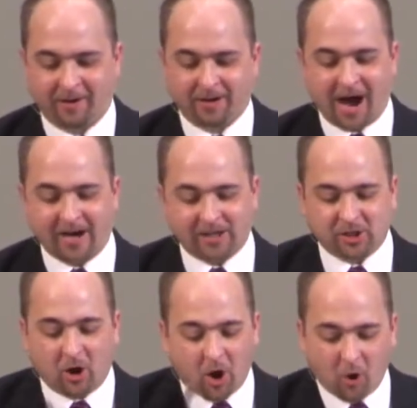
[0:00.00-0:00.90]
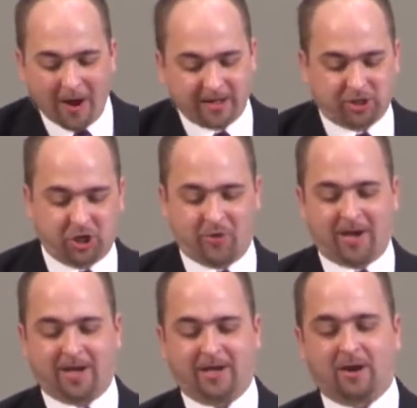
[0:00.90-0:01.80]
God is always doing
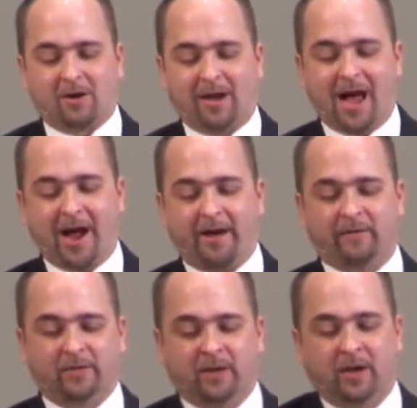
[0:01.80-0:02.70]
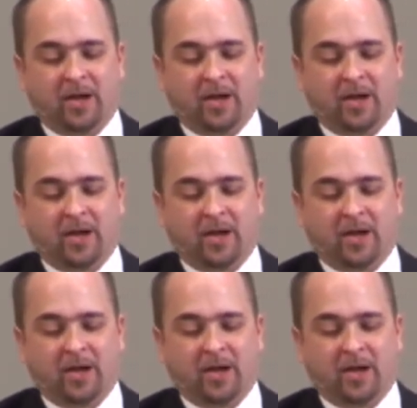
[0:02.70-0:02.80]
it in our lives.